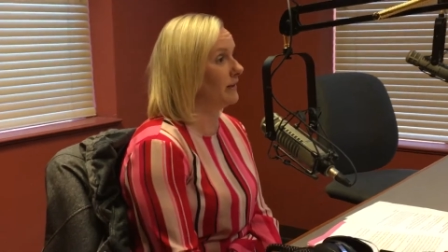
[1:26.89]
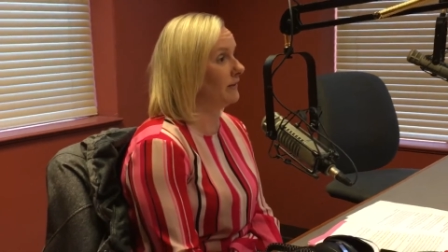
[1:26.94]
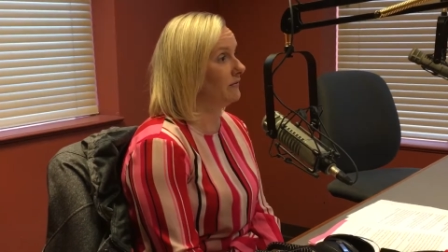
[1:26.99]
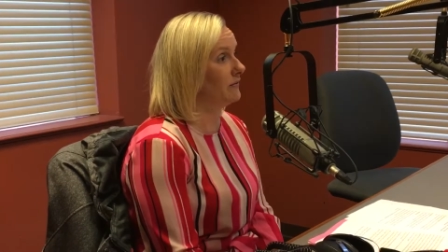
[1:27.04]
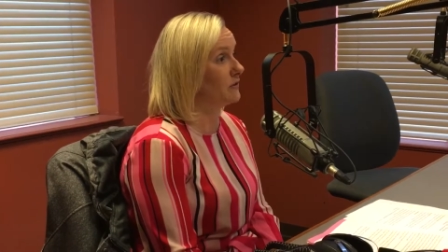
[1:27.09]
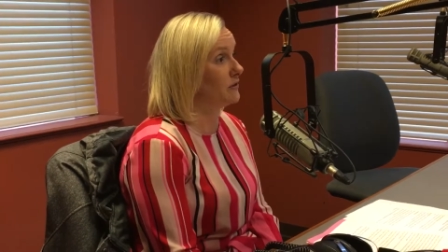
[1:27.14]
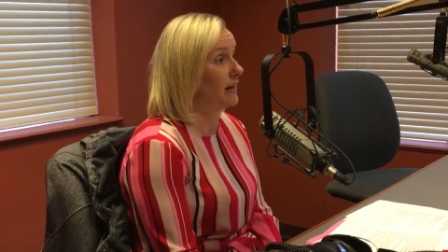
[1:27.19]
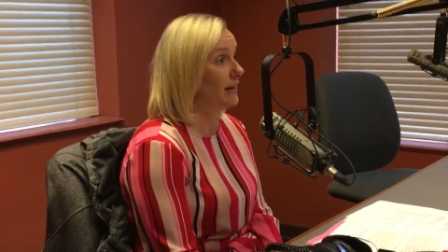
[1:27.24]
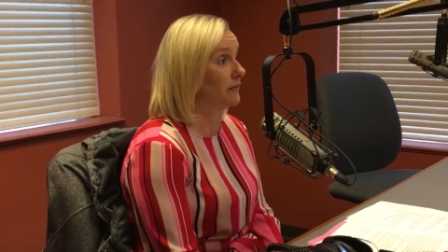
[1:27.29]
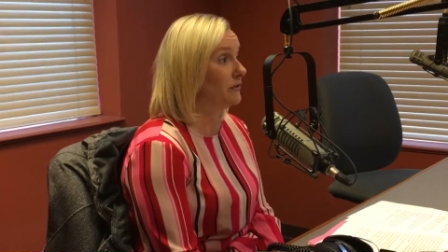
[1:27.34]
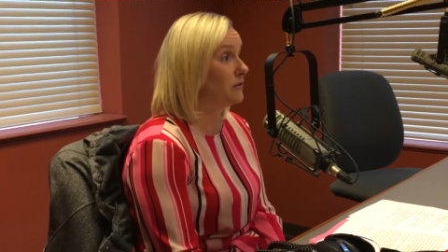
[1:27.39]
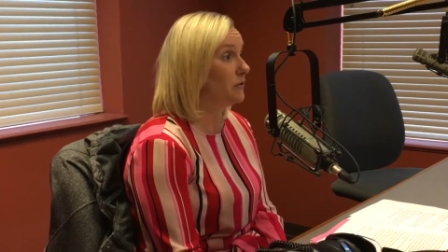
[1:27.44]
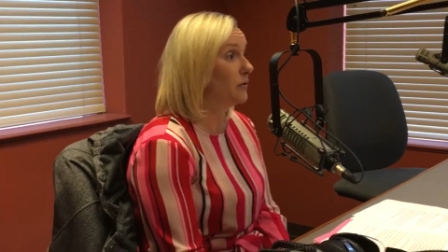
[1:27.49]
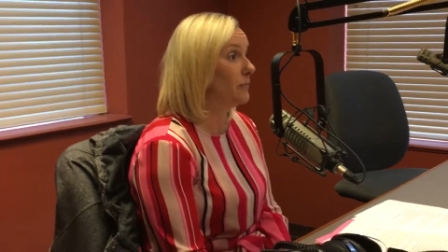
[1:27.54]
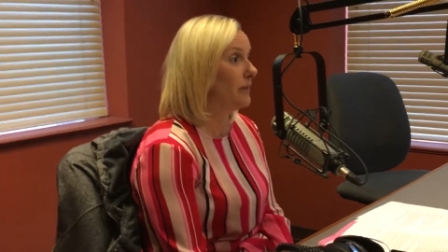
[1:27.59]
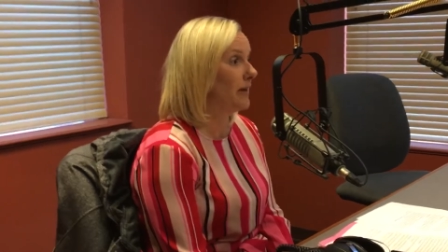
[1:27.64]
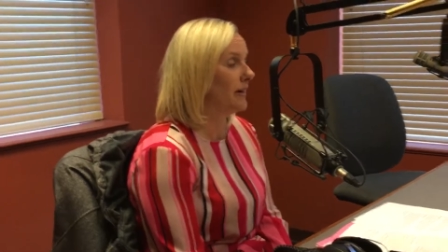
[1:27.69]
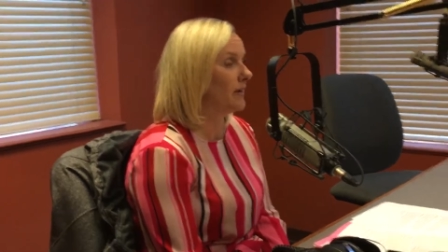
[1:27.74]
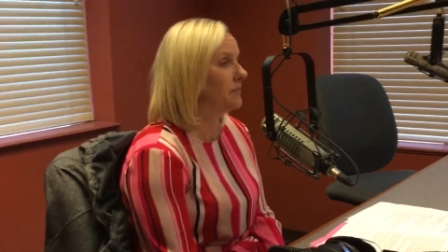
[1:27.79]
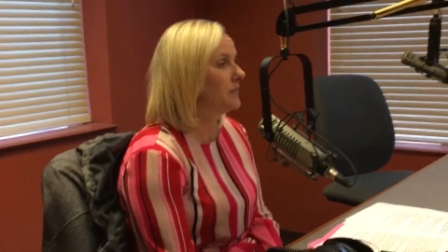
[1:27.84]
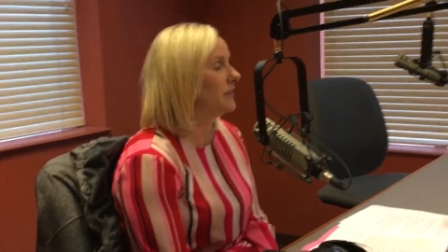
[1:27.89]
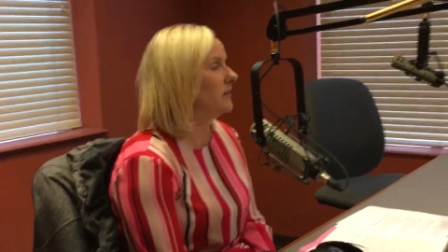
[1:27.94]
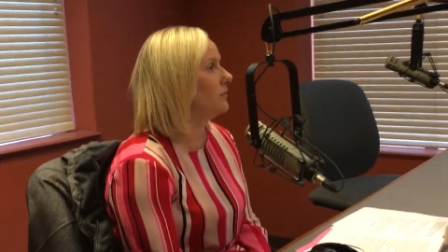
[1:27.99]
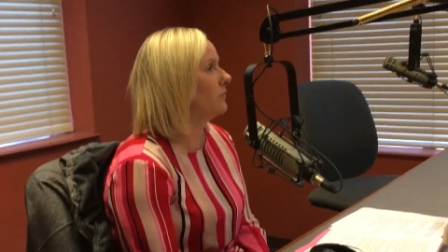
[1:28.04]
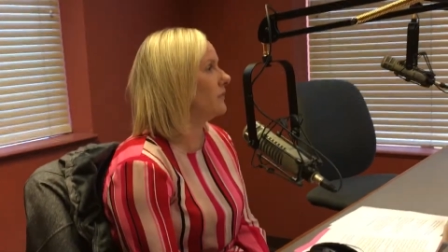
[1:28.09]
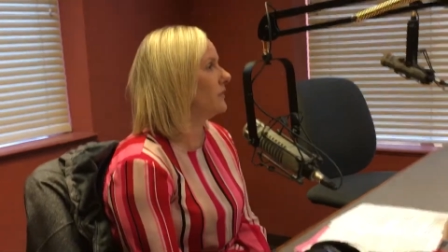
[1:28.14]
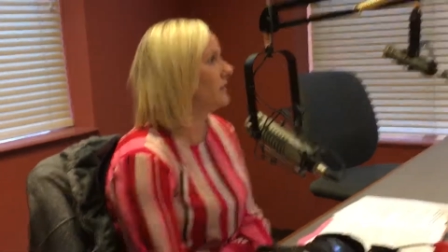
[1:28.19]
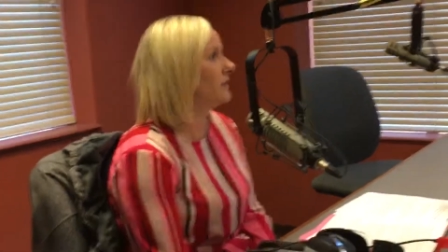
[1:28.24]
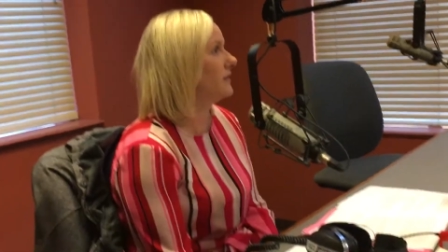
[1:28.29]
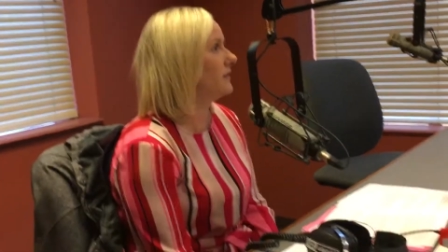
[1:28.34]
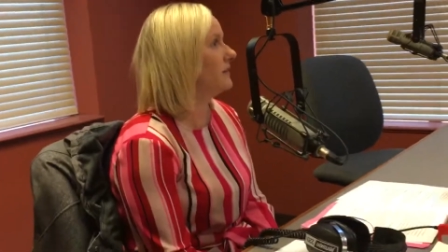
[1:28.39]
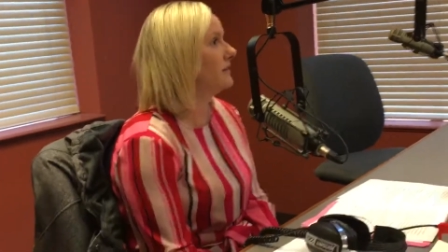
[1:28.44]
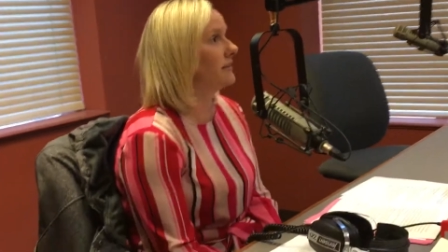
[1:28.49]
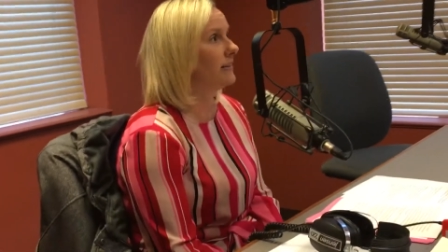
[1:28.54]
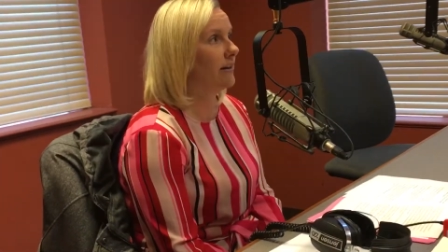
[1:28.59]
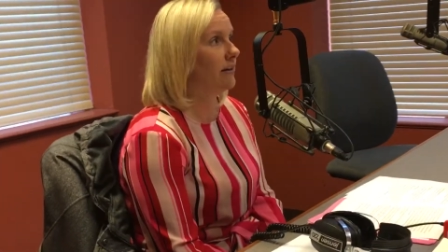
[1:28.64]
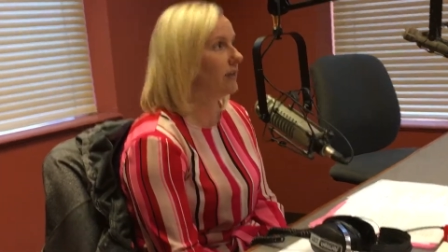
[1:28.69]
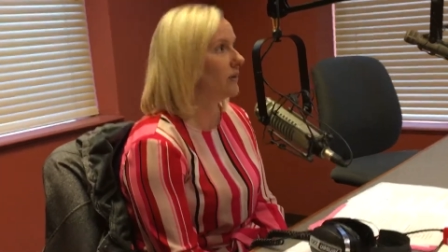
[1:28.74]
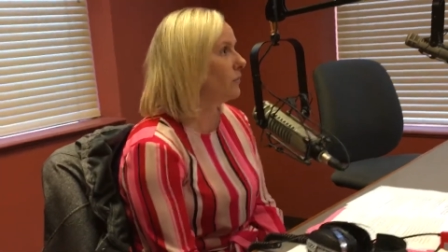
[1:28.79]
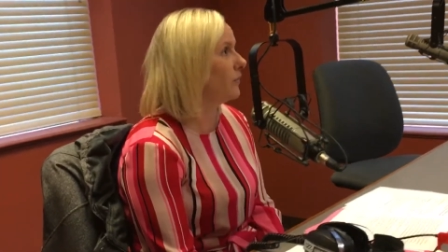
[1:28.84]
we have to now do a biopsy, which is a
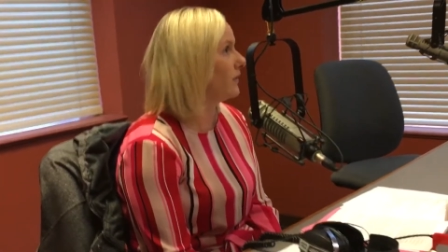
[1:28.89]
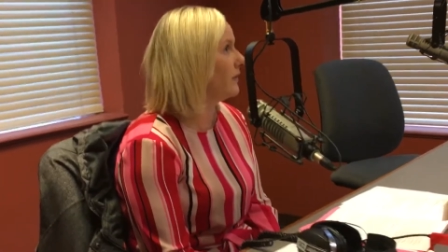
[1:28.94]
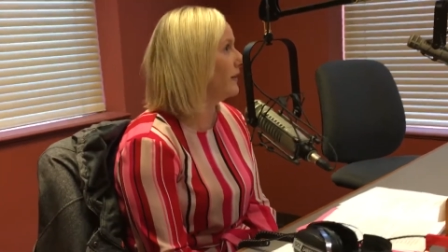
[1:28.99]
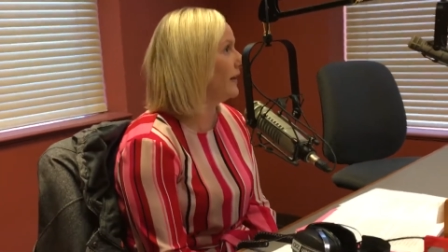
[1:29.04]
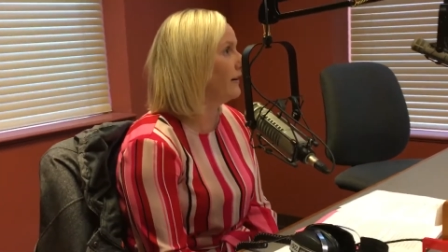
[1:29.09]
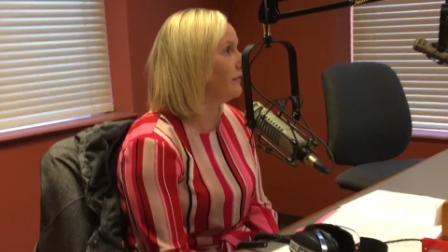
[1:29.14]
scary word to